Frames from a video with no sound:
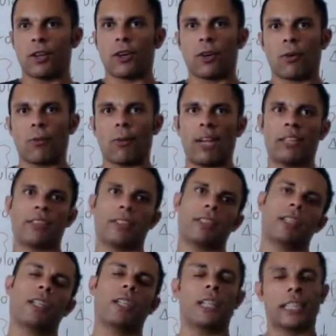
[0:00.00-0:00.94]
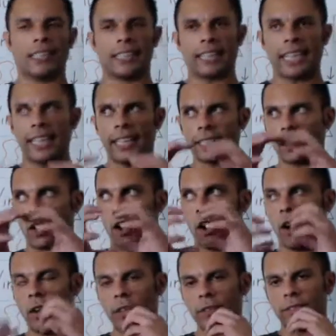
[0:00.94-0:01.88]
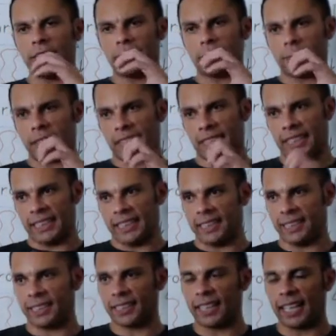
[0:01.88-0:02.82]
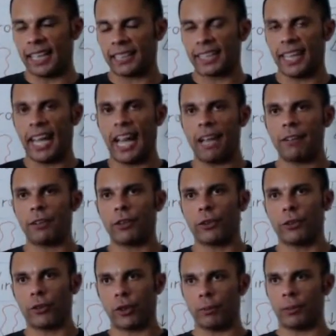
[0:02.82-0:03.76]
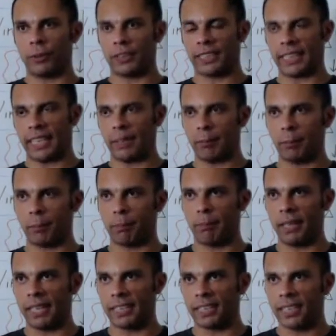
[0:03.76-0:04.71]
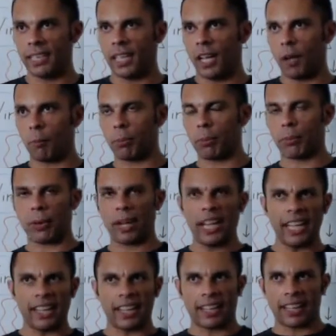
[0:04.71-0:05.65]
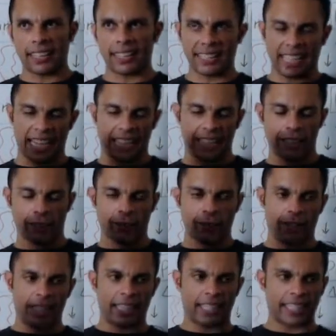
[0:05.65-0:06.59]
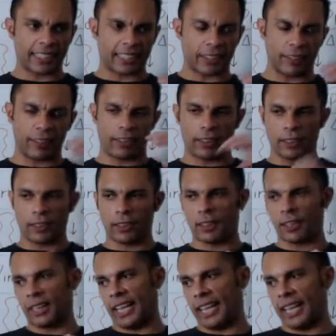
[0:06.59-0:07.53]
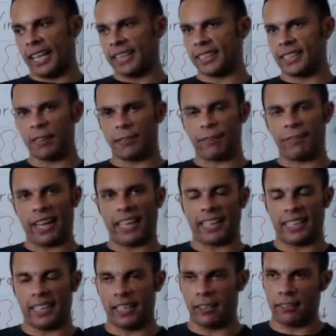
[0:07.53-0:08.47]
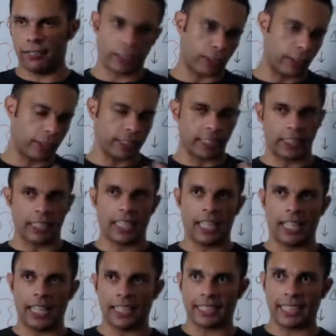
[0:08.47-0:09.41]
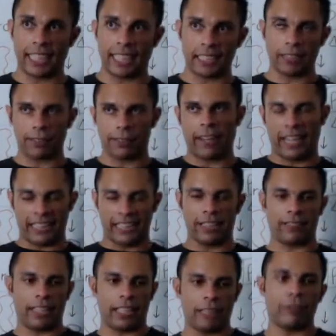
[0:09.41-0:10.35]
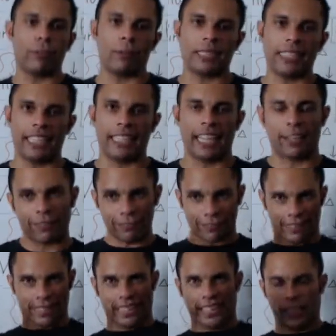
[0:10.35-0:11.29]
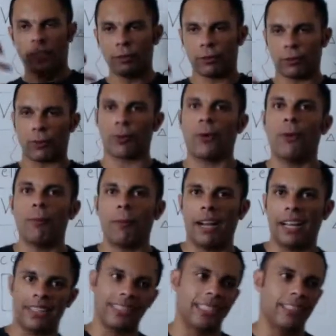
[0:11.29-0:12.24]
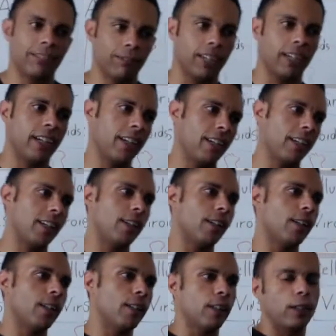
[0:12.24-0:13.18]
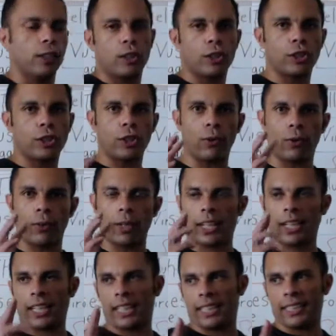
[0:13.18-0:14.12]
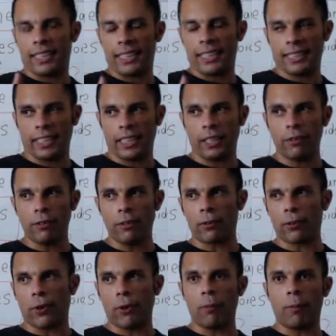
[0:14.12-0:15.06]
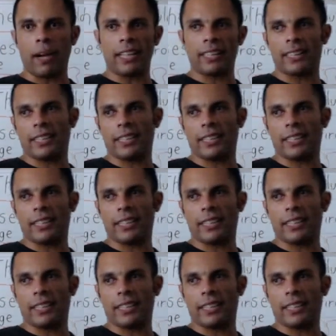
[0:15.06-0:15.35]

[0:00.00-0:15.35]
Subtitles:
Wow. Say that all of these machines, like they have a normal state, but a prion is kind of one that is defective. So it's like a defective evil machine. Like think about an evil robot or something. So this evil robot